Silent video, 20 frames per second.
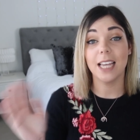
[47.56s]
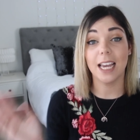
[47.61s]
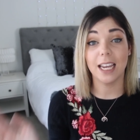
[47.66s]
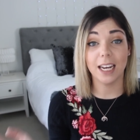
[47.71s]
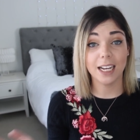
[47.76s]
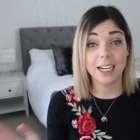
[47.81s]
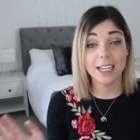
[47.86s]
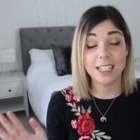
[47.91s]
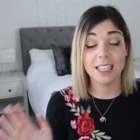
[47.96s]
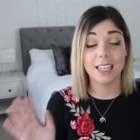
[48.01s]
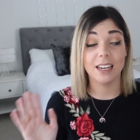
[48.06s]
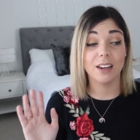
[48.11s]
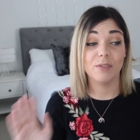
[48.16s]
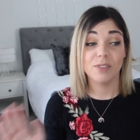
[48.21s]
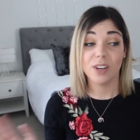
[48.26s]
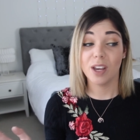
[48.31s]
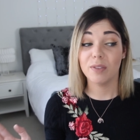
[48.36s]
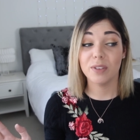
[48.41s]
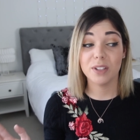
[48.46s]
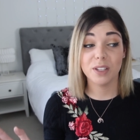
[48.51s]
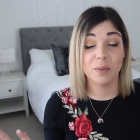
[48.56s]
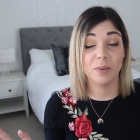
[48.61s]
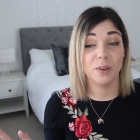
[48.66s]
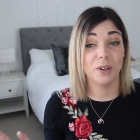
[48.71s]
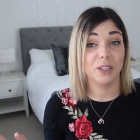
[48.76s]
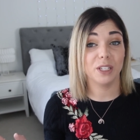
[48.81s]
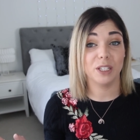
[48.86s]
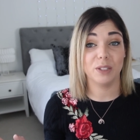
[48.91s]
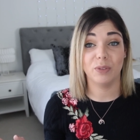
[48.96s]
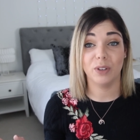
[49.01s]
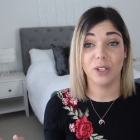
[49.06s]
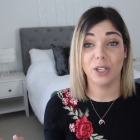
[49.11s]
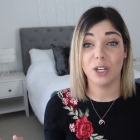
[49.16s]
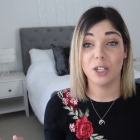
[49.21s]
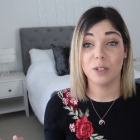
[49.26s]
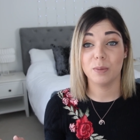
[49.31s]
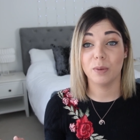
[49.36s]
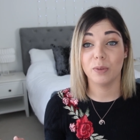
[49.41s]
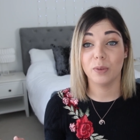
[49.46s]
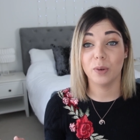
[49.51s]
So yeah, like I said, I've never done one of these
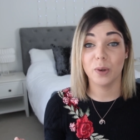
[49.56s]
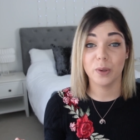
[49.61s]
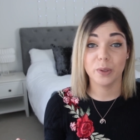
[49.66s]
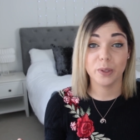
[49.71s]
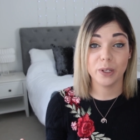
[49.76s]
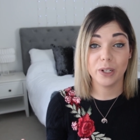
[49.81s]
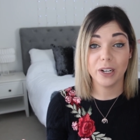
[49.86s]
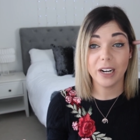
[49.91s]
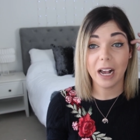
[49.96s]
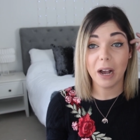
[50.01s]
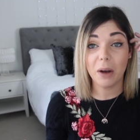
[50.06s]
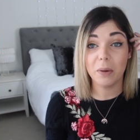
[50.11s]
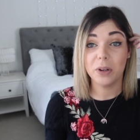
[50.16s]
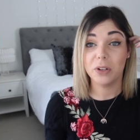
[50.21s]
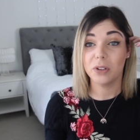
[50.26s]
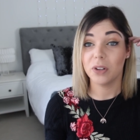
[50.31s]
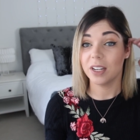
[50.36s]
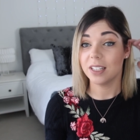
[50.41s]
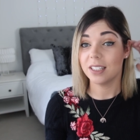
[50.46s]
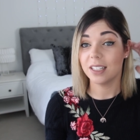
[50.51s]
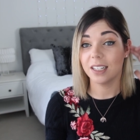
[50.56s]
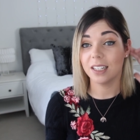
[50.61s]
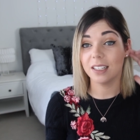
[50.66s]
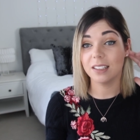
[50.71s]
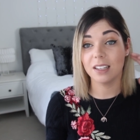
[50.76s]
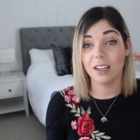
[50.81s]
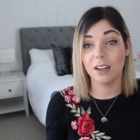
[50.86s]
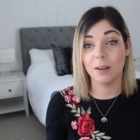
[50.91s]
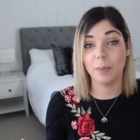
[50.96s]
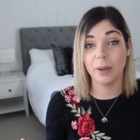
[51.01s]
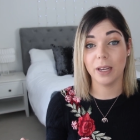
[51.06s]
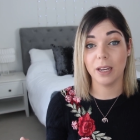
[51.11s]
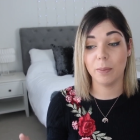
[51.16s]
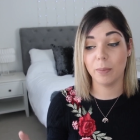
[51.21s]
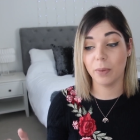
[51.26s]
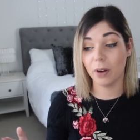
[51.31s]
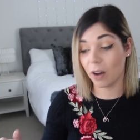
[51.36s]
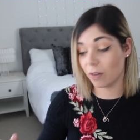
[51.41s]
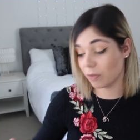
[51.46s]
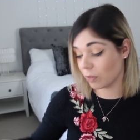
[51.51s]
videos before, so I don't know how interesting it's going to be,
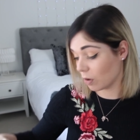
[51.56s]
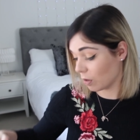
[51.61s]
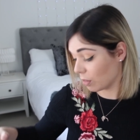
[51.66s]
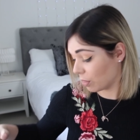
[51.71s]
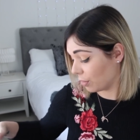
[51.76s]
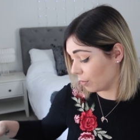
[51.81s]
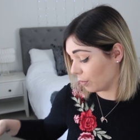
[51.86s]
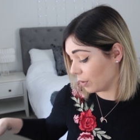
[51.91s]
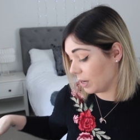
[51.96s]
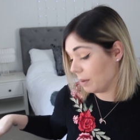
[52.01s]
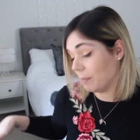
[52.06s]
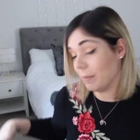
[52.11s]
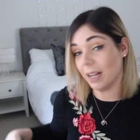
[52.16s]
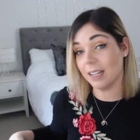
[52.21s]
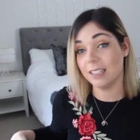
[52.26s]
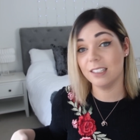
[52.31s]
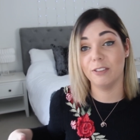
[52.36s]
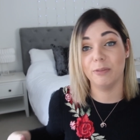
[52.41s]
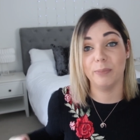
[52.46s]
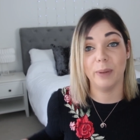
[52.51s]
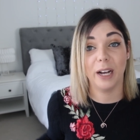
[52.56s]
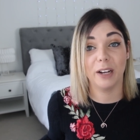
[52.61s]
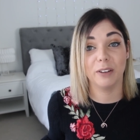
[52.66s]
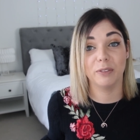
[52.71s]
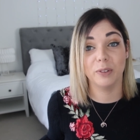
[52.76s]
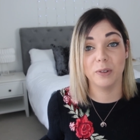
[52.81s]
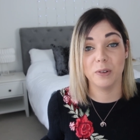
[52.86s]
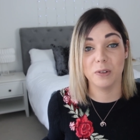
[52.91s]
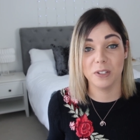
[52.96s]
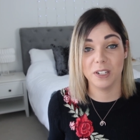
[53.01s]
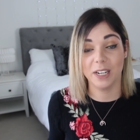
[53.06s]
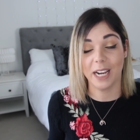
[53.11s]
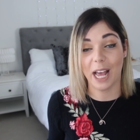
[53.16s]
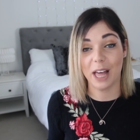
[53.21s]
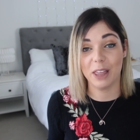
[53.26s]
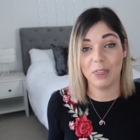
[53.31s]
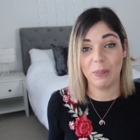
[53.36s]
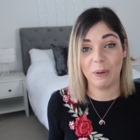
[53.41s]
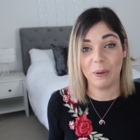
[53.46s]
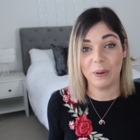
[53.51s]
but I've got three massive bagfuls to
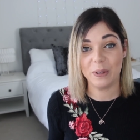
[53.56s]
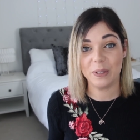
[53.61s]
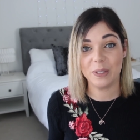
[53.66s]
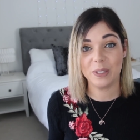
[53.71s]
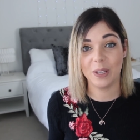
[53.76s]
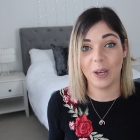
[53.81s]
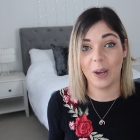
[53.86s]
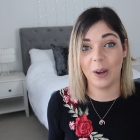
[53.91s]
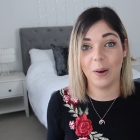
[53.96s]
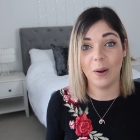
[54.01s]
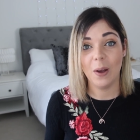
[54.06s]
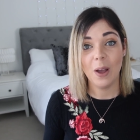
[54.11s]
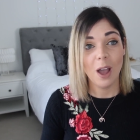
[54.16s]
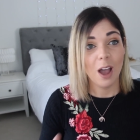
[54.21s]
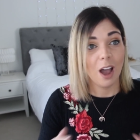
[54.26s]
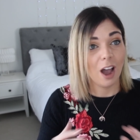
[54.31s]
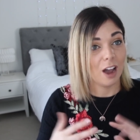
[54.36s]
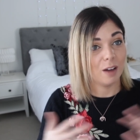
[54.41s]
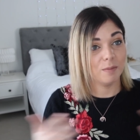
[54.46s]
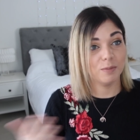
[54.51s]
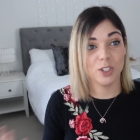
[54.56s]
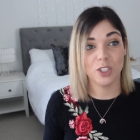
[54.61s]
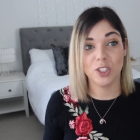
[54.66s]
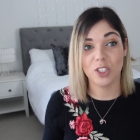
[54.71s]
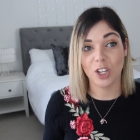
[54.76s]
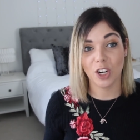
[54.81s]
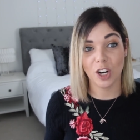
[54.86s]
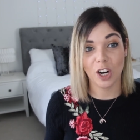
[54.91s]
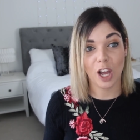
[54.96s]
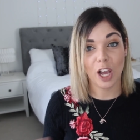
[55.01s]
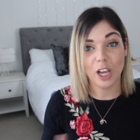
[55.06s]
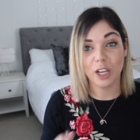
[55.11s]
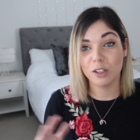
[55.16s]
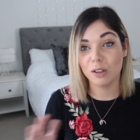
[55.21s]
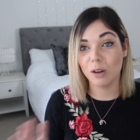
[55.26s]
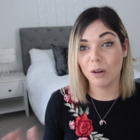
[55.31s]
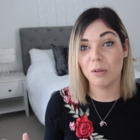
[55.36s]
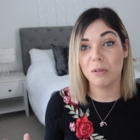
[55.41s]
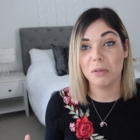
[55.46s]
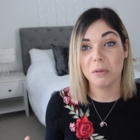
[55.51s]
get through, so I'm just going to like
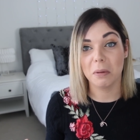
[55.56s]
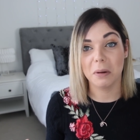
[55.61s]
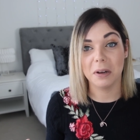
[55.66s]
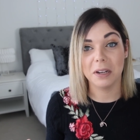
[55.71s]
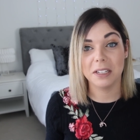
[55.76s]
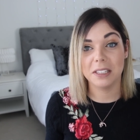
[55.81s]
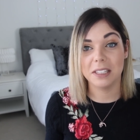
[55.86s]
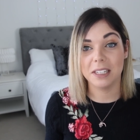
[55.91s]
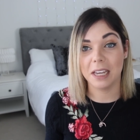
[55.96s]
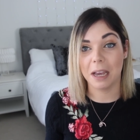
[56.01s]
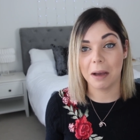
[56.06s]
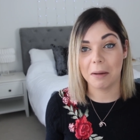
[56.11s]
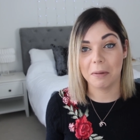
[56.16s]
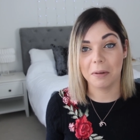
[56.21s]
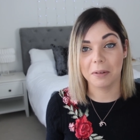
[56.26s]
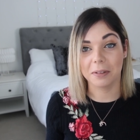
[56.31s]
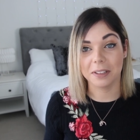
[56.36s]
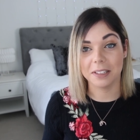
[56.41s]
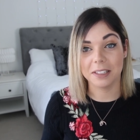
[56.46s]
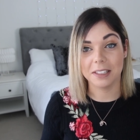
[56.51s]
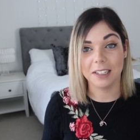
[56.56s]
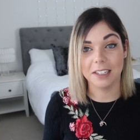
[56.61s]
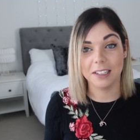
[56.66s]
go through it and see how long this